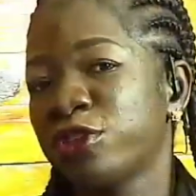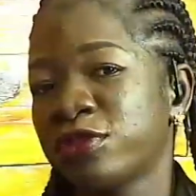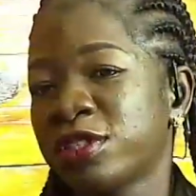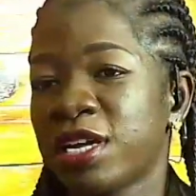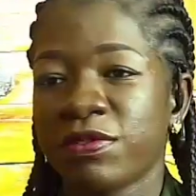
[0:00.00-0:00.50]
a
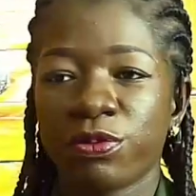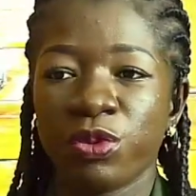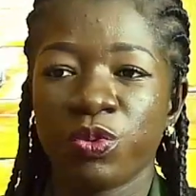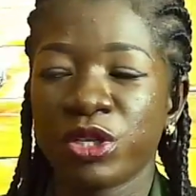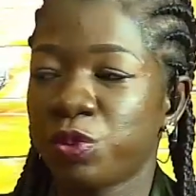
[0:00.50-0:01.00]
lot of stuff
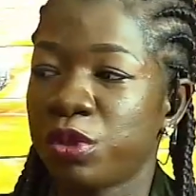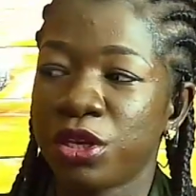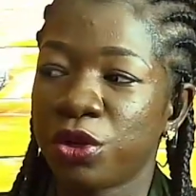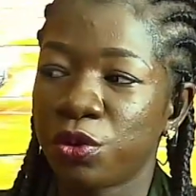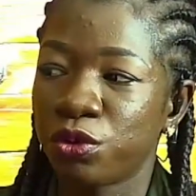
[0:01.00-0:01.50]
we wish
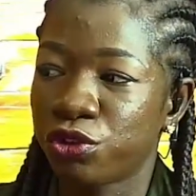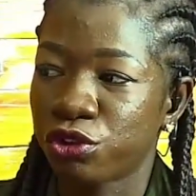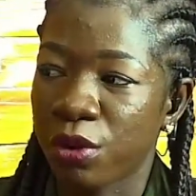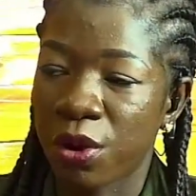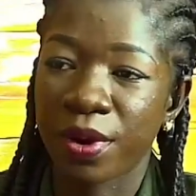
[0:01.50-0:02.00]
we didn't go
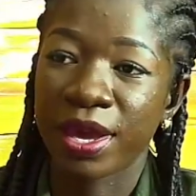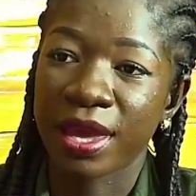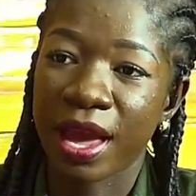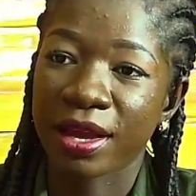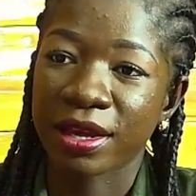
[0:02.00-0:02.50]
through when we were
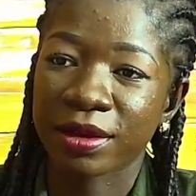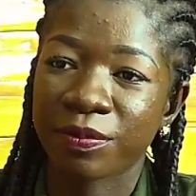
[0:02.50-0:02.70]
young.